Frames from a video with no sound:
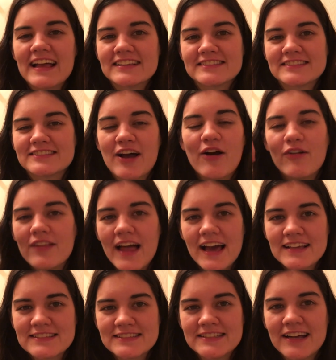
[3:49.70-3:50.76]
so
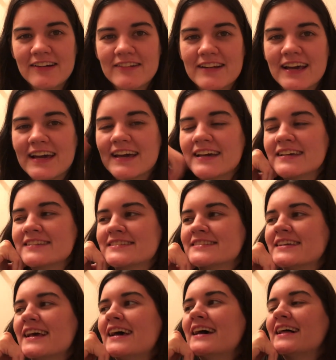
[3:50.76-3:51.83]
last
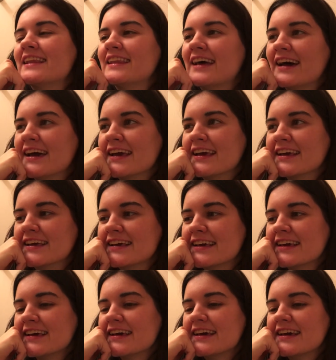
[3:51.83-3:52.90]
notice. Like,
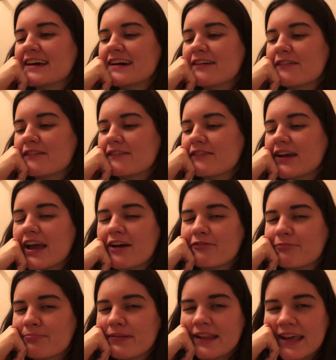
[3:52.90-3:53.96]
we
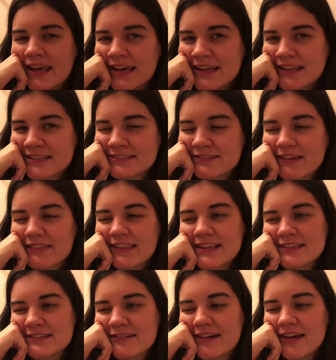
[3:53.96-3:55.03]
have plans, we have
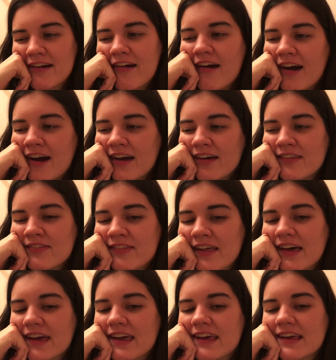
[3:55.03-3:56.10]
things going on.
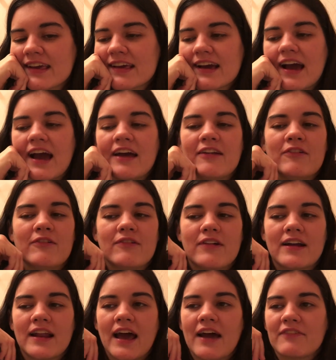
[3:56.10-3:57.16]
Like, I don't
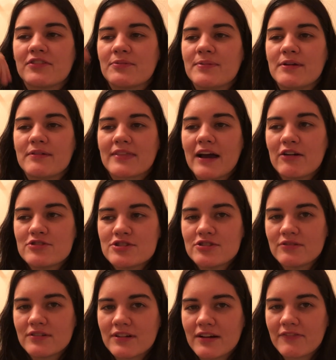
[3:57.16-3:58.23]
want to have to be without
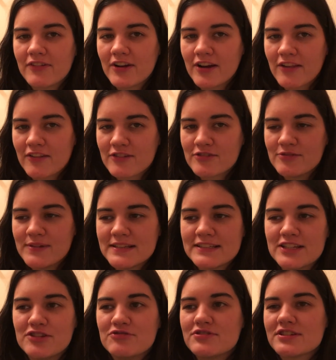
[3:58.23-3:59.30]
you for another two weeks.
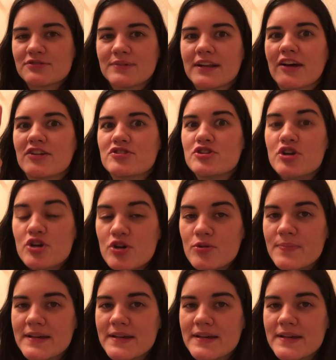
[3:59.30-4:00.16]
And you just went on two